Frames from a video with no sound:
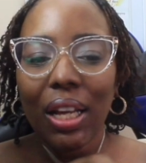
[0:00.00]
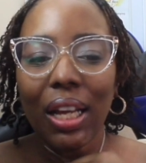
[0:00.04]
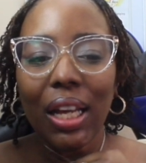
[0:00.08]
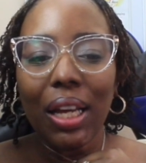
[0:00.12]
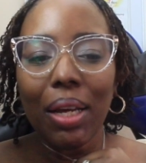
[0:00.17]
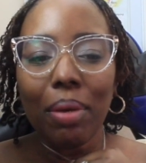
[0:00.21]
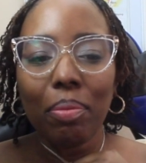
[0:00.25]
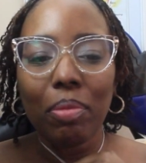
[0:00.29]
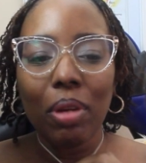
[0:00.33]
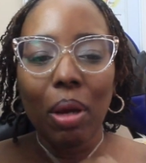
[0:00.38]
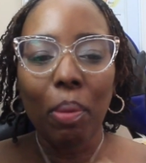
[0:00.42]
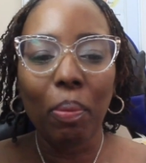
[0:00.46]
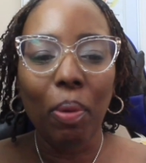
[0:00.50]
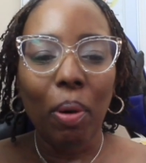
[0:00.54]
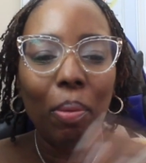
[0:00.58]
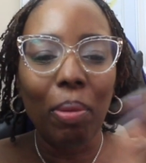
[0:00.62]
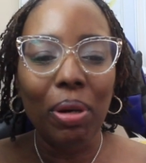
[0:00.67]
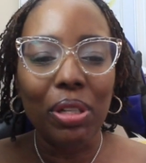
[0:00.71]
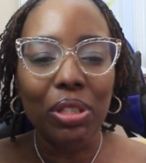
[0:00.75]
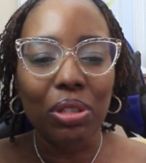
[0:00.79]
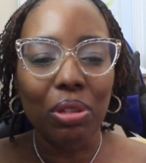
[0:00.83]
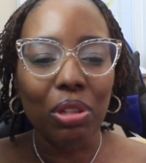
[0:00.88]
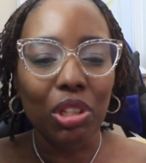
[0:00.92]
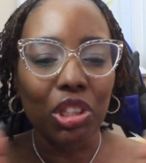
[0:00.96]
Hit me up on
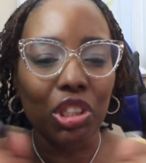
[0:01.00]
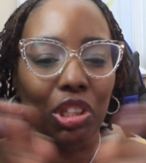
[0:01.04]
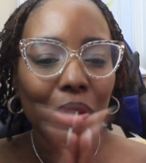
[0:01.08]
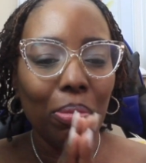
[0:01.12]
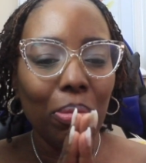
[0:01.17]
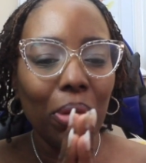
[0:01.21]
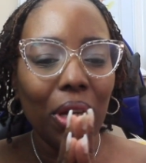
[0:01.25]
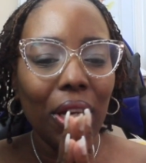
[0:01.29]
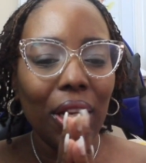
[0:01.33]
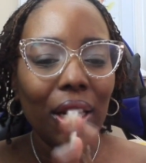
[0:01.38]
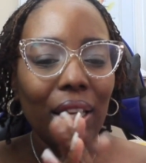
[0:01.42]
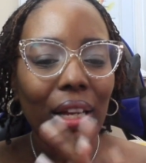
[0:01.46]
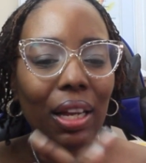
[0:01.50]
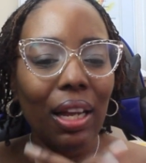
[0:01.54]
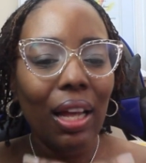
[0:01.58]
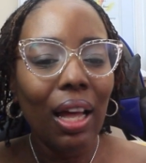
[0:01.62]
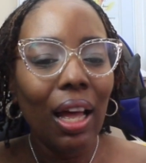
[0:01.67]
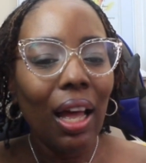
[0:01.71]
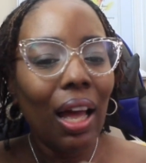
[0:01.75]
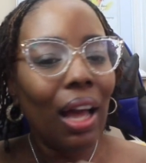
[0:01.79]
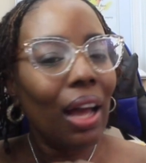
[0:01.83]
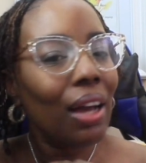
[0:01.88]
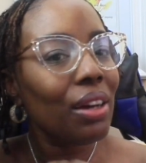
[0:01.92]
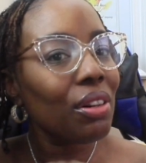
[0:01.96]
my social media,
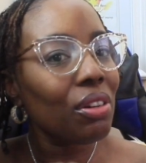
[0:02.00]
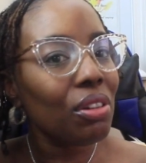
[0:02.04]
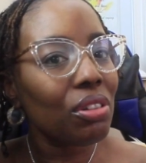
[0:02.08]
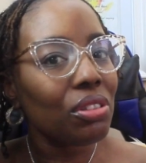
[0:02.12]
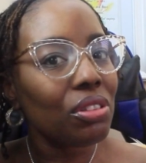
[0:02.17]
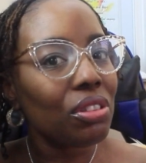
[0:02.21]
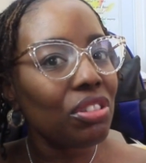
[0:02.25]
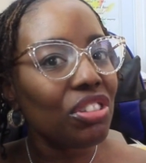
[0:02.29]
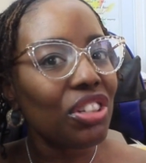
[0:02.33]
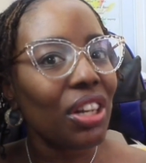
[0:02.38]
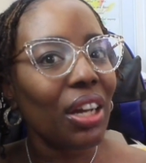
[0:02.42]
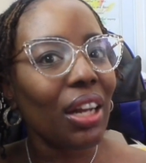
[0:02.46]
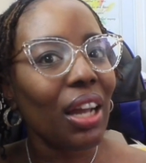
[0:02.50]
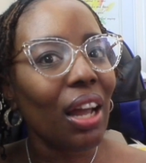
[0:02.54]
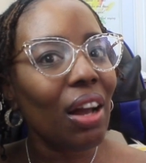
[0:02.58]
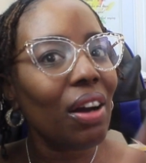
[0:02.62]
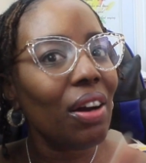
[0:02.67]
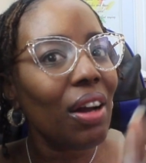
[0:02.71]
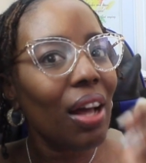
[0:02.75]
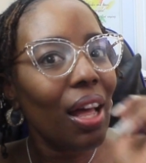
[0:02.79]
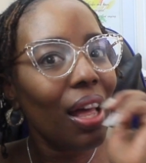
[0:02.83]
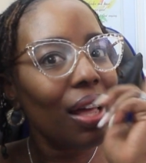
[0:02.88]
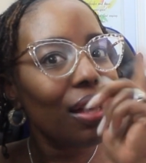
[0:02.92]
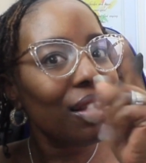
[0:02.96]
and also check
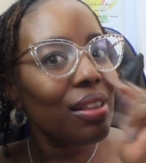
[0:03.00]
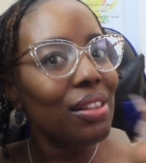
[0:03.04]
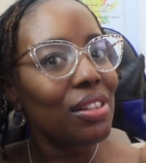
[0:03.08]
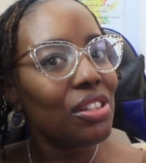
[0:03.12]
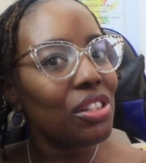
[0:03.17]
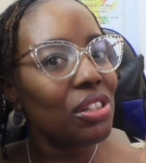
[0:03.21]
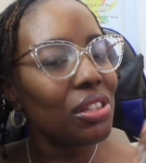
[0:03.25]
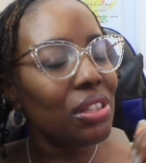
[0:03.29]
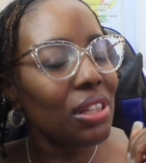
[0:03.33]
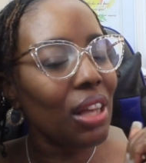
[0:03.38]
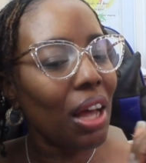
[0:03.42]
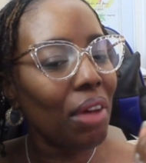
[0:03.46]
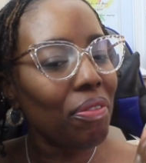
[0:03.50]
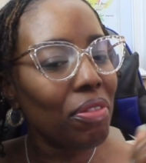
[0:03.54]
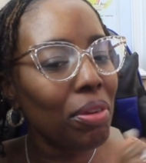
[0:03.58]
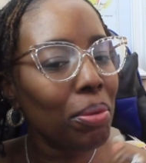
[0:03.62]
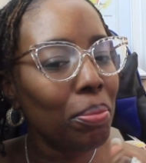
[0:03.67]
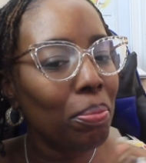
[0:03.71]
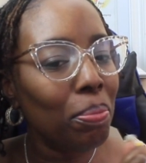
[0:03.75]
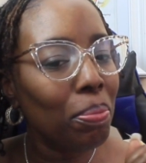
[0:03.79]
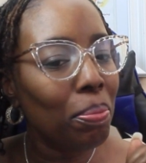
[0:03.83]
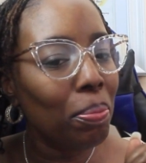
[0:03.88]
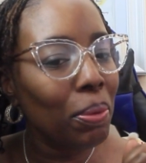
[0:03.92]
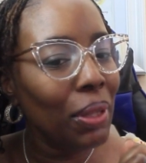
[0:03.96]
out the
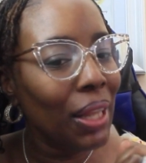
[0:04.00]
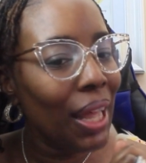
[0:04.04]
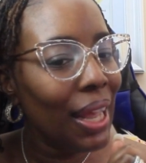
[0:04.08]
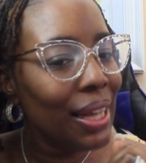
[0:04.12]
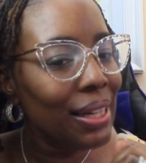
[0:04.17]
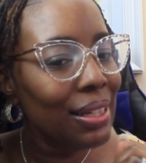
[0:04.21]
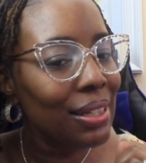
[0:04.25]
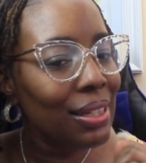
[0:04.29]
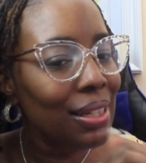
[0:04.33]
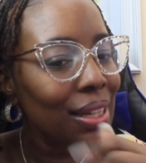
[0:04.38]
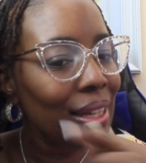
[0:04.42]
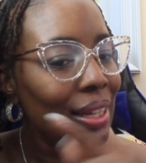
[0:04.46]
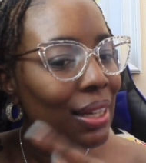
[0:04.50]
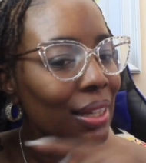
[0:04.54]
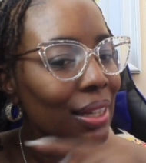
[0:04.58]
Giuseppe blend